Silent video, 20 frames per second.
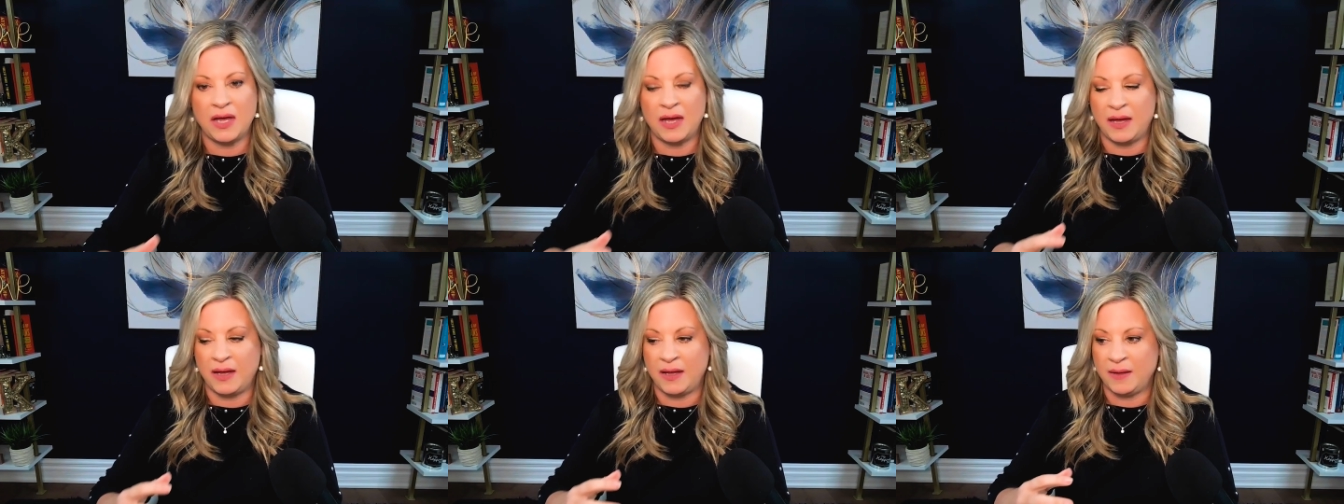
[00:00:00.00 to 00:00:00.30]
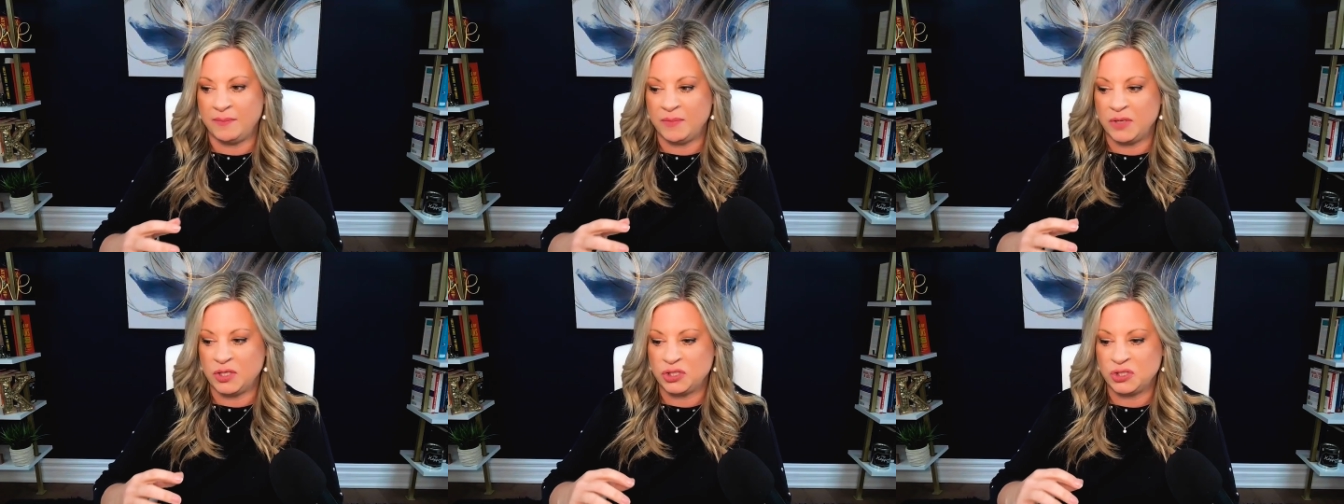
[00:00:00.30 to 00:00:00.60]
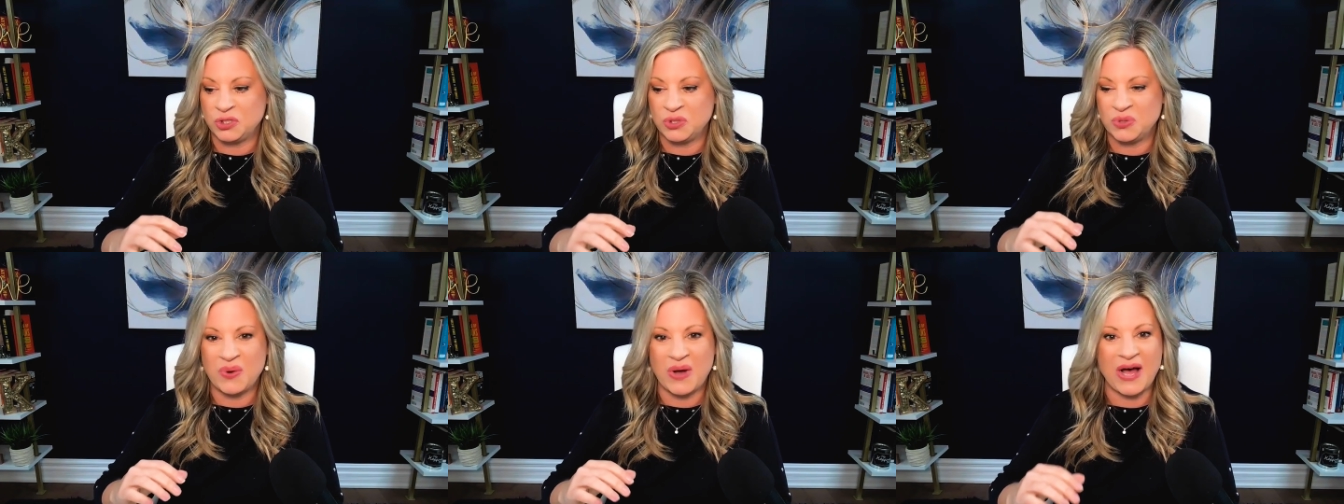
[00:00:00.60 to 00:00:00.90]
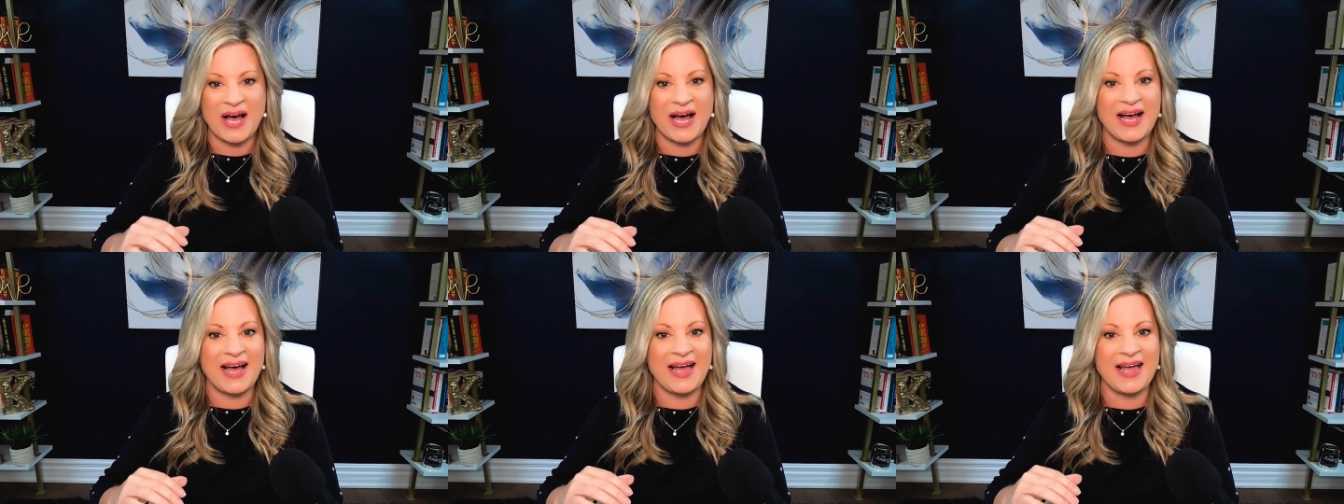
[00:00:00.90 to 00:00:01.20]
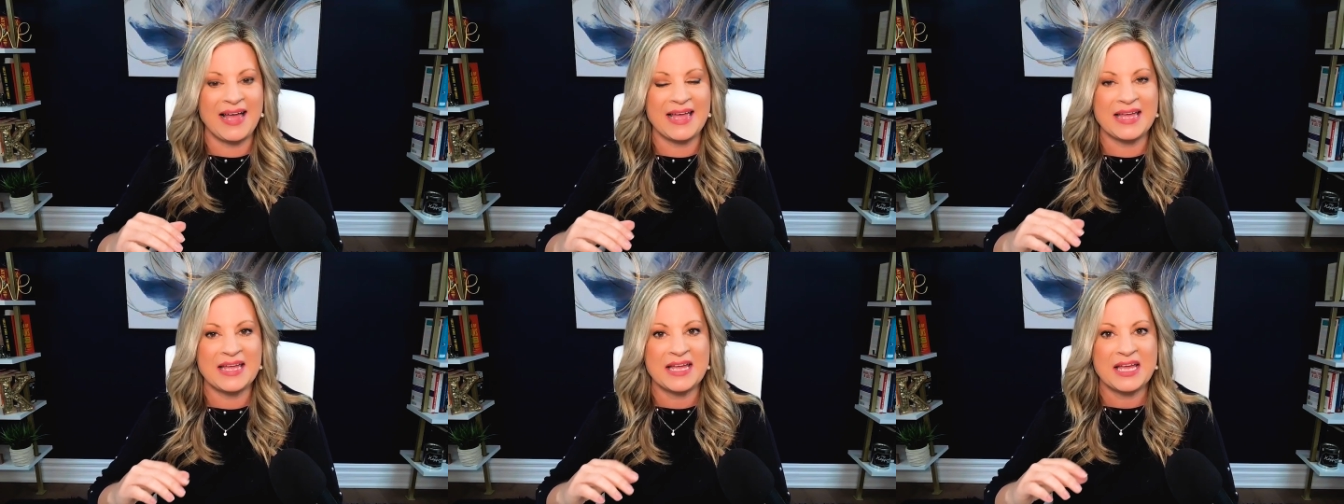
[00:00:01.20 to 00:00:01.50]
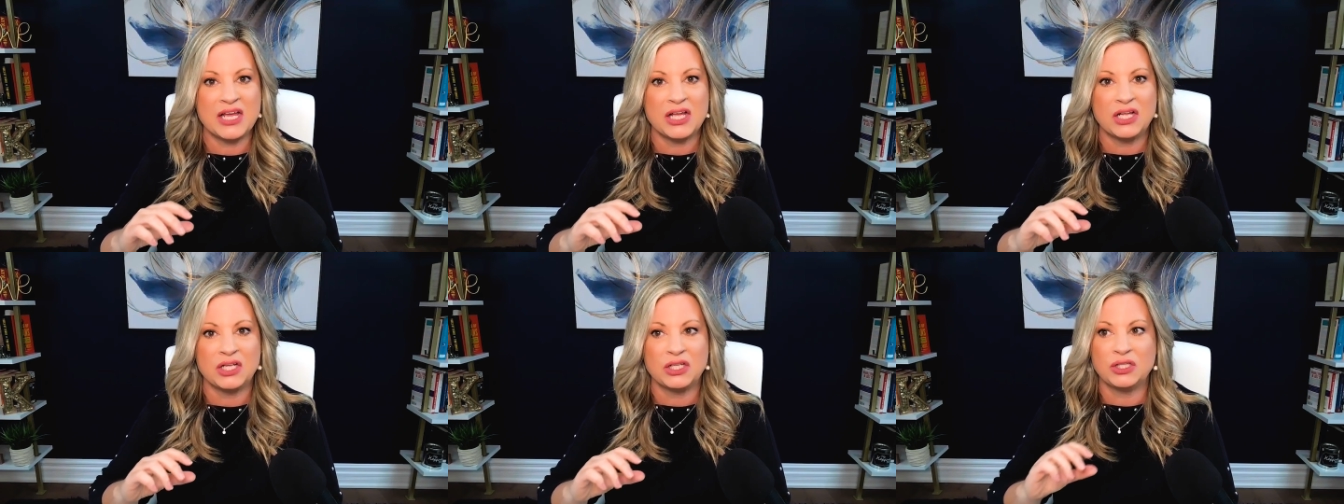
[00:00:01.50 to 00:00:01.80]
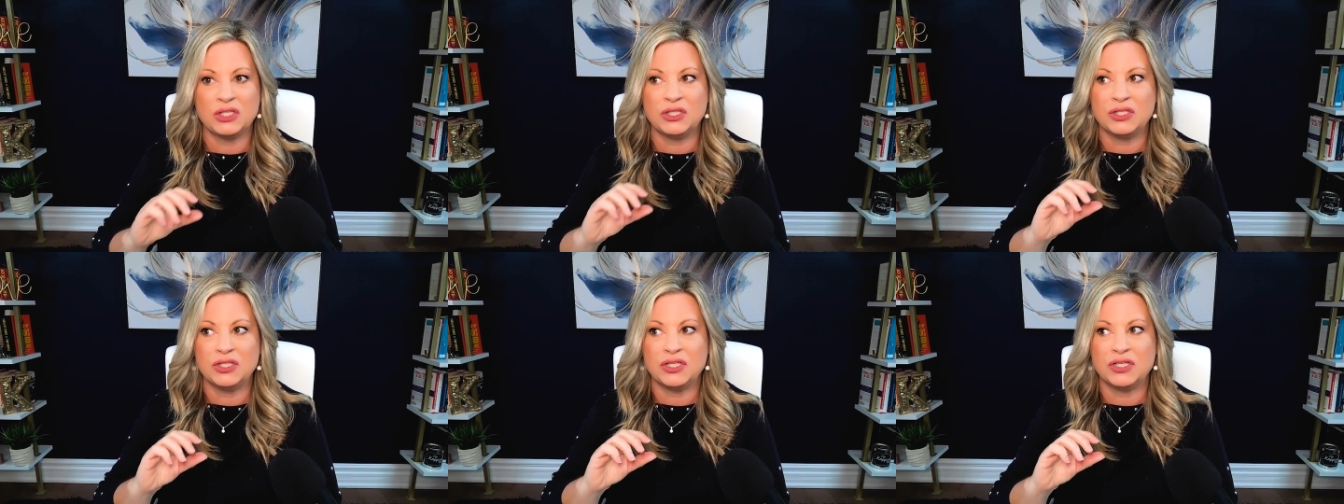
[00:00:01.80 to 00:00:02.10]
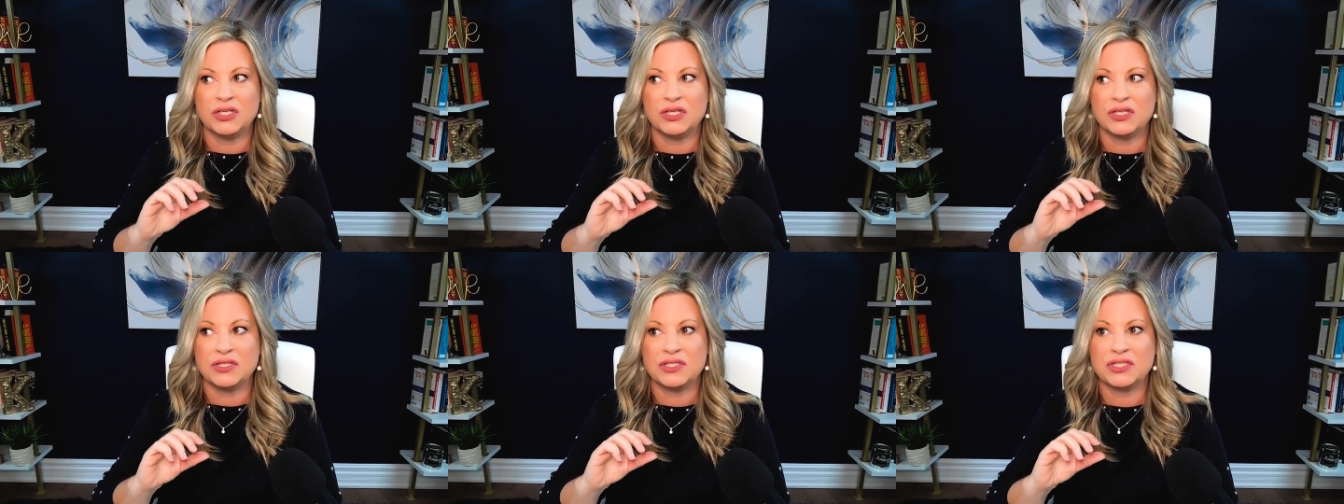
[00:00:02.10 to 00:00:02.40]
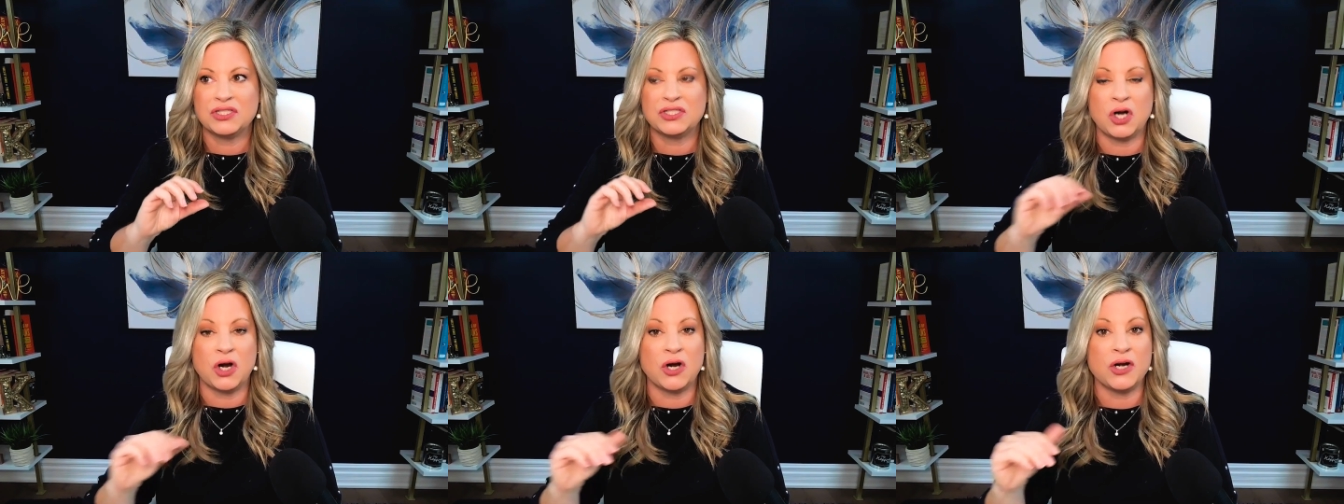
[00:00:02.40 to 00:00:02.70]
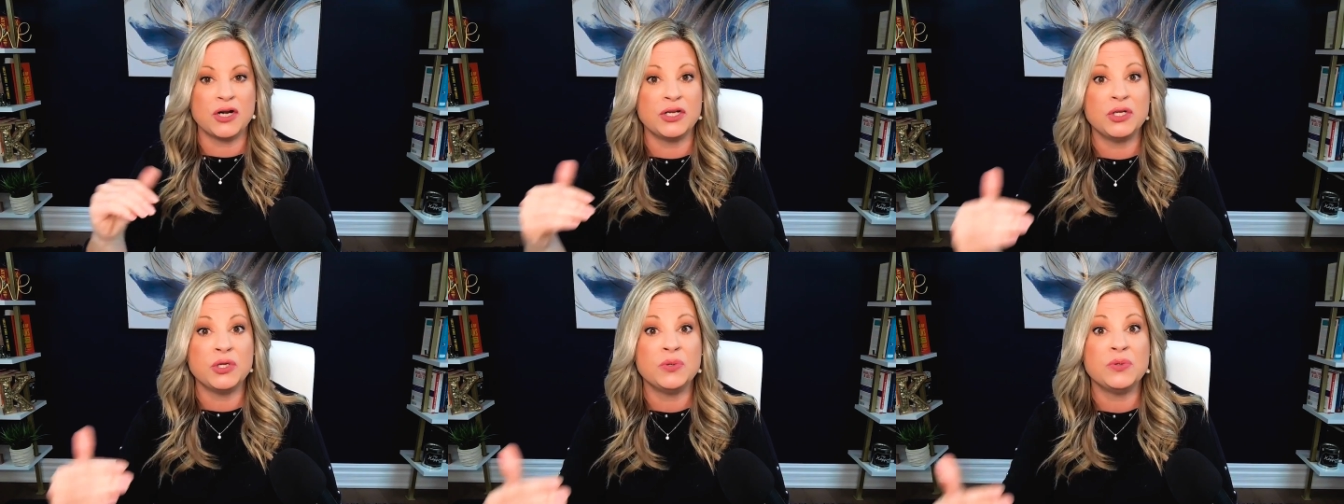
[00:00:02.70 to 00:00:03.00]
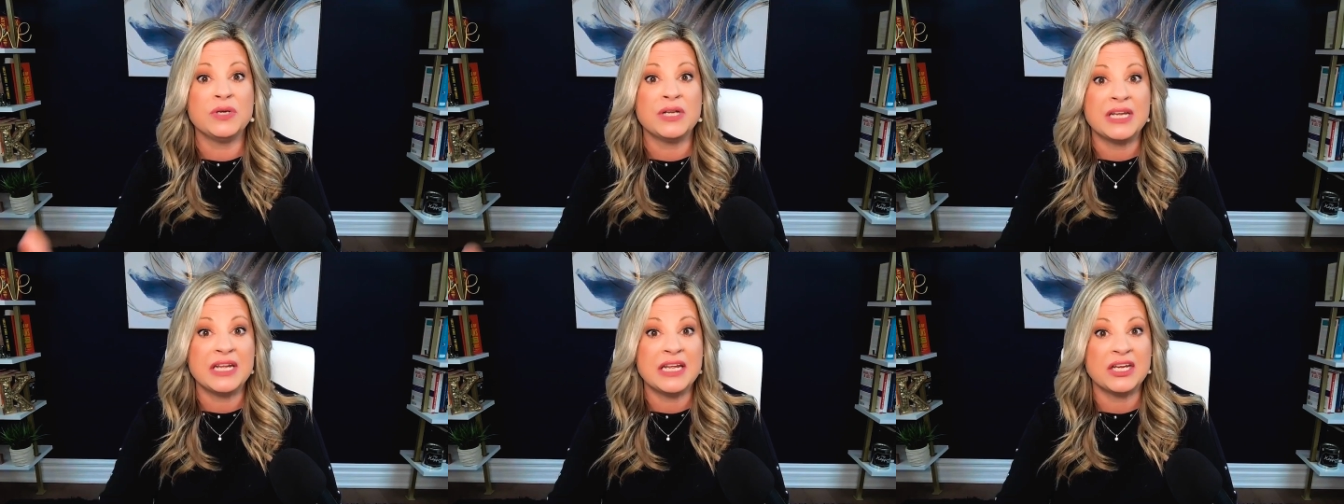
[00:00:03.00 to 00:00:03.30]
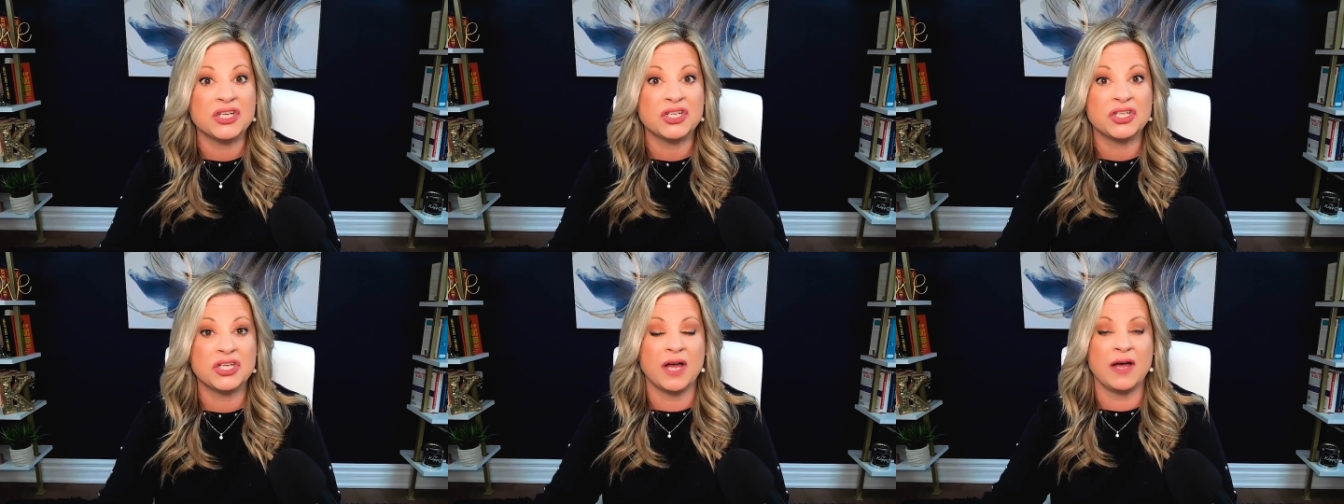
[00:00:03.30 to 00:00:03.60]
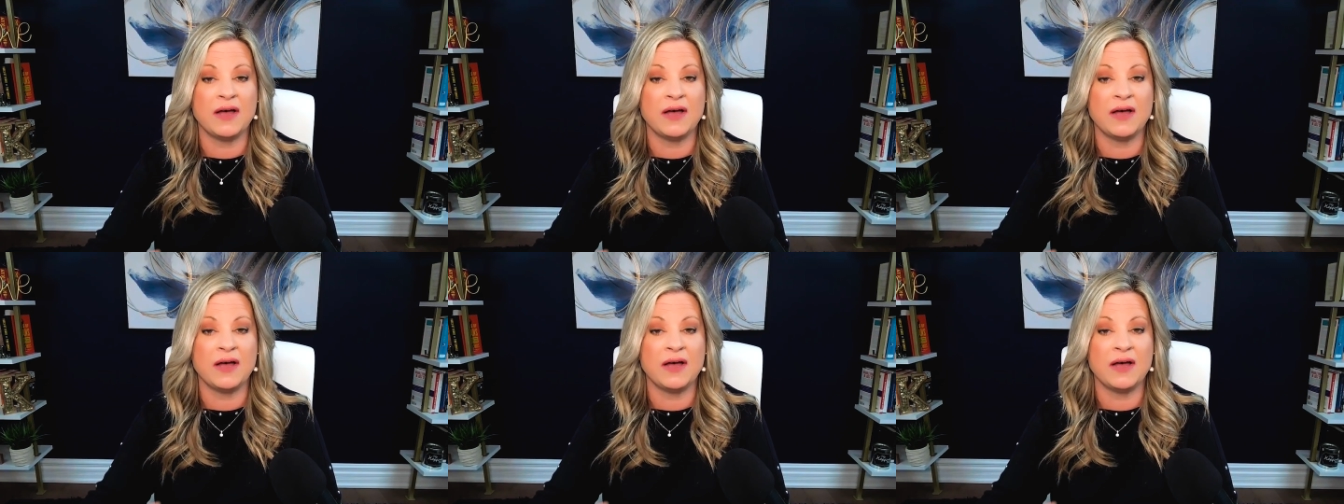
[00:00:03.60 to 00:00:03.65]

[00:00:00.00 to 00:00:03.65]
Um, do I start a new niche